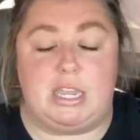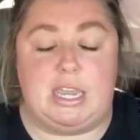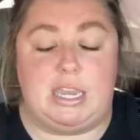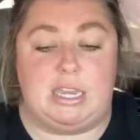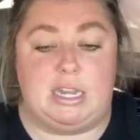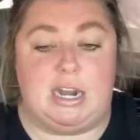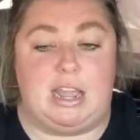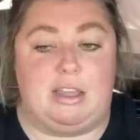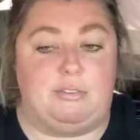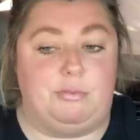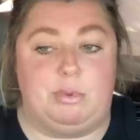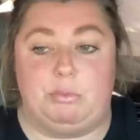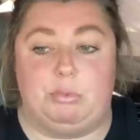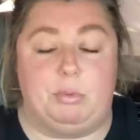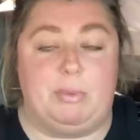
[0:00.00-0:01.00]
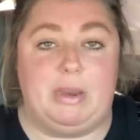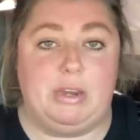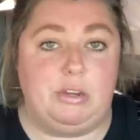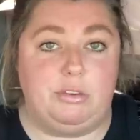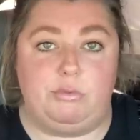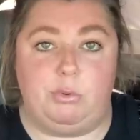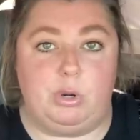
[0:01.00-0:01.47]
and have been
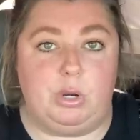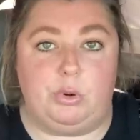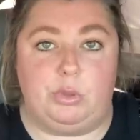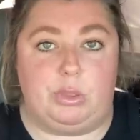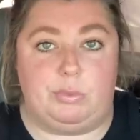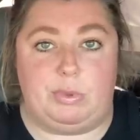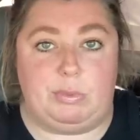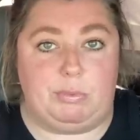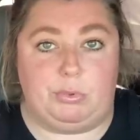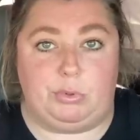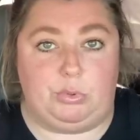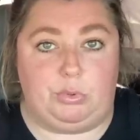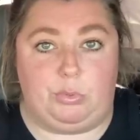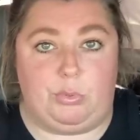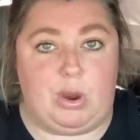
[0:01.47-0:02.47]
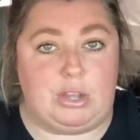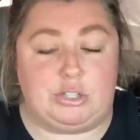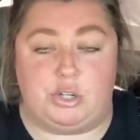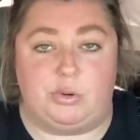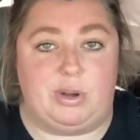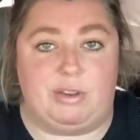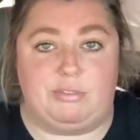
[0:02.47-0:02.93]
preparing for it or the people who
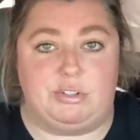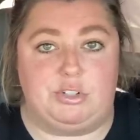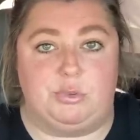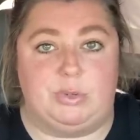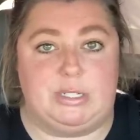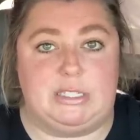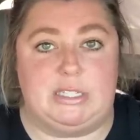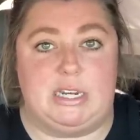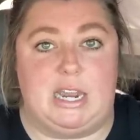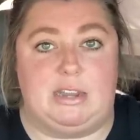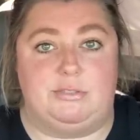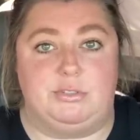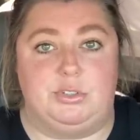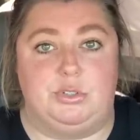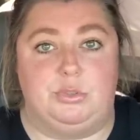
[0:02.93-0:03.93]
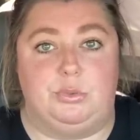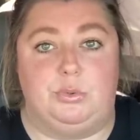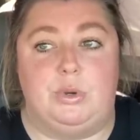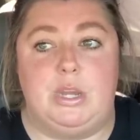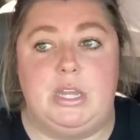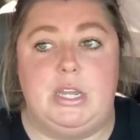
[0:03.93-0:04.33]
don't have a choice and have to